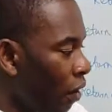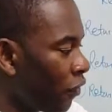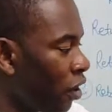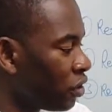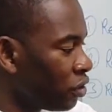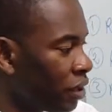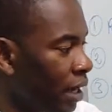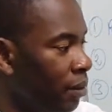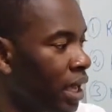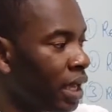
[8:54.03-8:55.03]
Of course, you
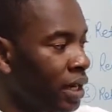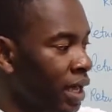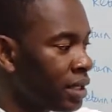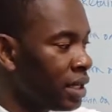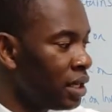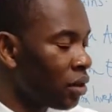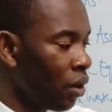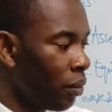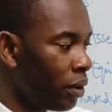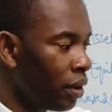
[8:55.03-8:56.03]
can make a net
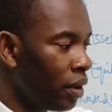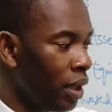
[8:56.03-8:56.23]
income,